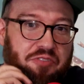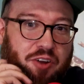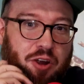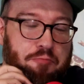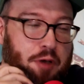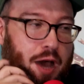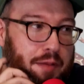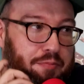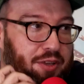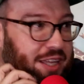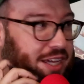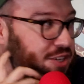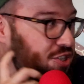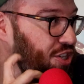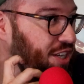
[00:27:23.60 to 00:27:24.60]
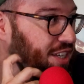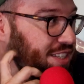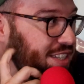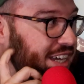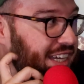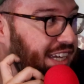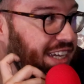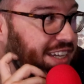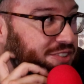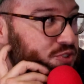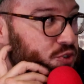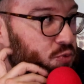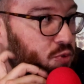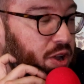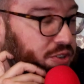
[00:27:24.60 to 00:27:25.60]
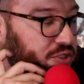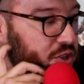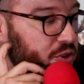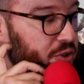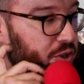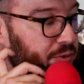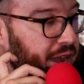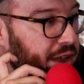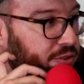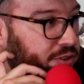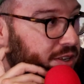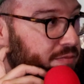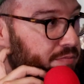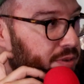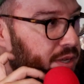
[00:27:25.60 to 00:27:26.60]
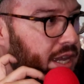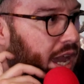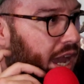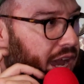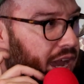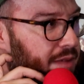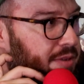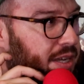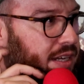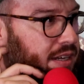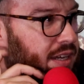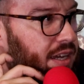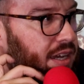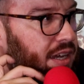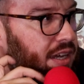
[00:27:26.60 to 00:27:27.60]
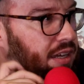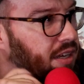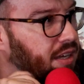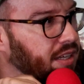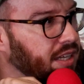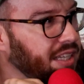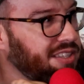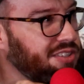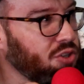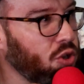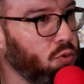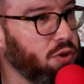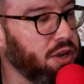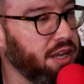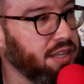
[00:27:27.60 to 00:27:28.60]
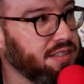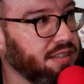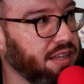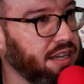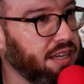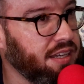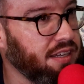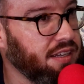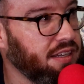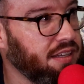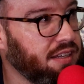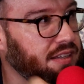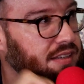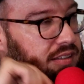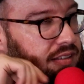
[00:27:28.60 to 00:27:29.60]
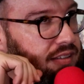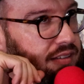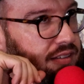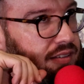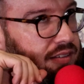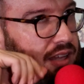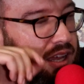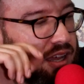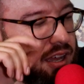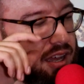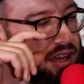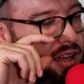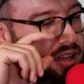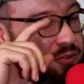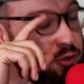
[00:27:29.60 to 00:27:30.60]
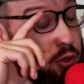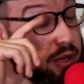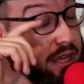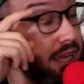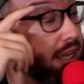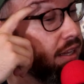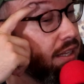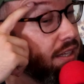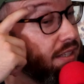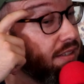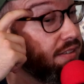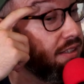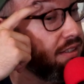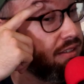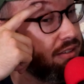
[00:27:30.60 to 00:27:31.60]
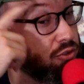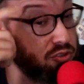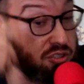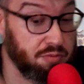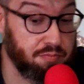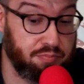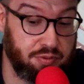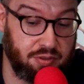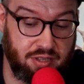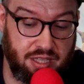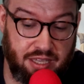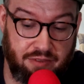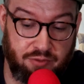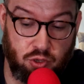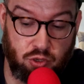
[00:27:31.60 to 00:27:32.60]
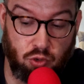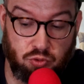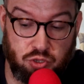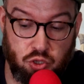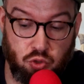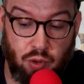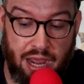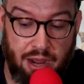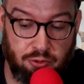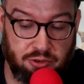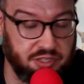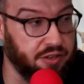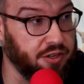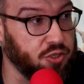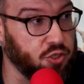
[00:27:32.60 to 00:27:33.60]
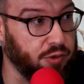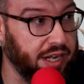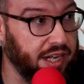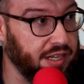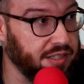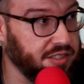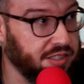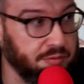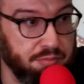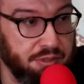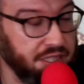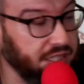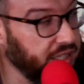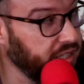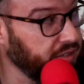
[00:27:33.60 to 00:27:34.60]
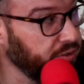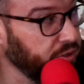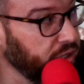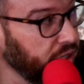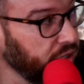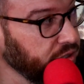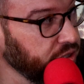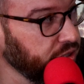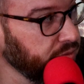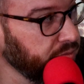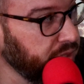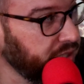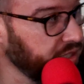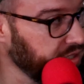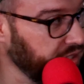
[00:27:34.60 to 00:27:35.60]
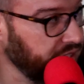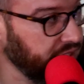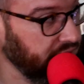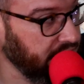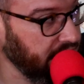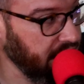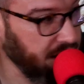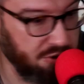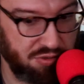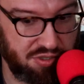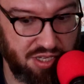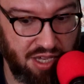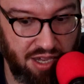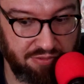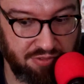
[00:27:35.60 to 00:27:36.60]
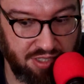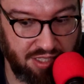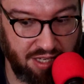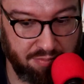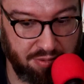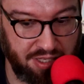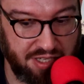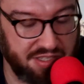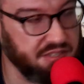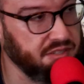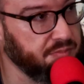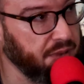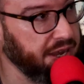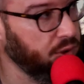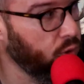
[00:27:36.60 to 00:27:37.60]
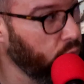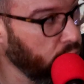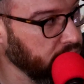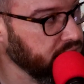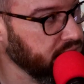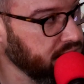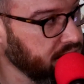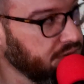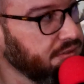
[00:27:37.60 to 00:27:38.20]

of our population is like in Toronto and around it. But yeah, I mean, it's like if you go to England, there's like if you go 2 hours on a train, it's a completely different culture because like they used to have to get places by horse.